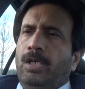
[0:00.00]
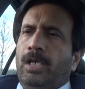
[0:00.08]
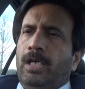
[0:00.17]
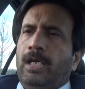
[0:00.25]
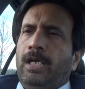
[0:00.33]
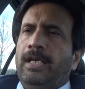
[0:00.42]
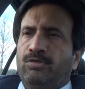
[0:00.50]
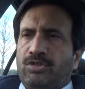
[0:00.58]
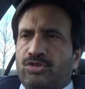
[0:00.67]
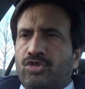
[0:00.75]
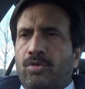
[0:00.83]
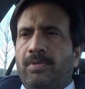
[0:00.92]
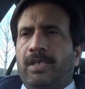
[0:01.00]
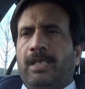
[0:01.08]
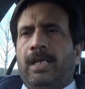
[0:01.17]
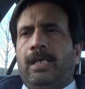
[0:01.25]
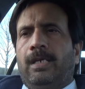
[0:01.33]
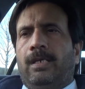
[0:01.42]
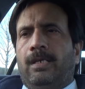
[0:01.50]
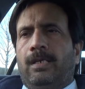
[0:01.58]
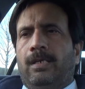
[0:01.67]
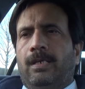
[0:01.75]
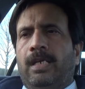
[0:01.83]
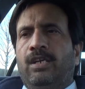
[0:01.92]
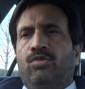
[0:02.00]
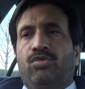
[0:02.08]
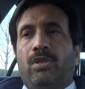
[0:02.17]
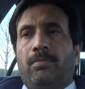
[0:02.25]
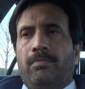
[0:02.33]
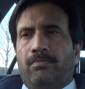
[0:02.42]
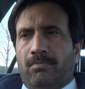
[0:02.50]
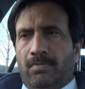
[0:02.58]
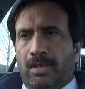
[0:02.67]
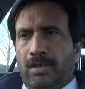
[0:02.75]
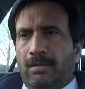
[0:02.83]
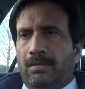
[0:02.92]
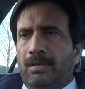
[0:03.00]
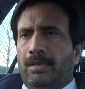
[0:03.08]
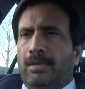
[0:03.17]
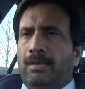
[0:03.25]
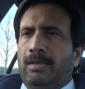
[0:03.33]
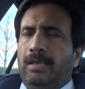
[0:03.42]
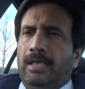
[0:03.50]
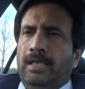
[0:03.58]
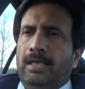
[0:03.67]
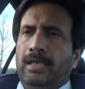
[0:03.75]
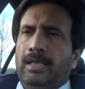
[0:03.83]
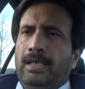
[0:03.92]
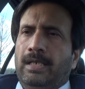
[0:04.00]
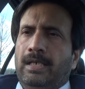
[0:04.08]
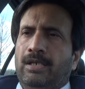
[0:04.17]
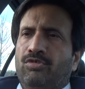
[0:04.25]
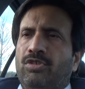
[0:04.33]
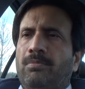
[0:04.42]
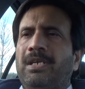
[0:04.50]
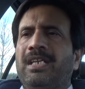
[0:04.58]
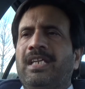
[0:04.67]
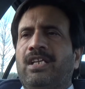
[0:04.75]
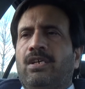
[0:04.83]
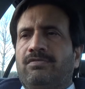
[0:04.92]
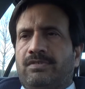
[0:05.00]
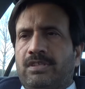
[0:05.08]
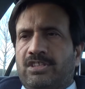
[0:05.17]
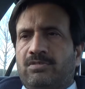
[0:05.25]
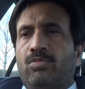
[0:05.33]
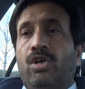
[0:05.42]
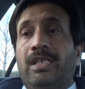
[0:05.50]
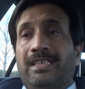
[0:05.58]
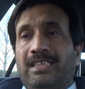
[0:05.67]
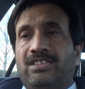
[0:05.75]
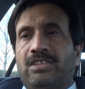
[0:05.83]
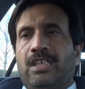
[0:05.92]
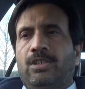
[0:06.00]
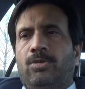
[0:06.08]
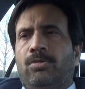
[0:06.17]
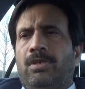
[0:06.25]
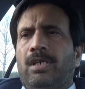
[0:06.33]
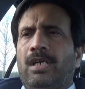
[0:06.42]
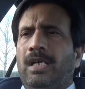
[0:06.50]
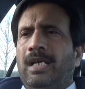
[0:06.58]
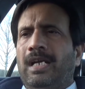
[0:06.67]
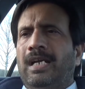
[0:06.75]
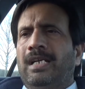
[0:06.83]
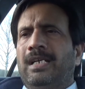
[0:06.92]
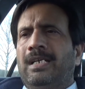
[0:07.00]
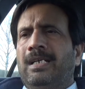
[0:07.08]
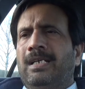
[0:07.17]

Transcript: Uh, into the stomach and uh, into the uh, into the beginning of the small intestine you know and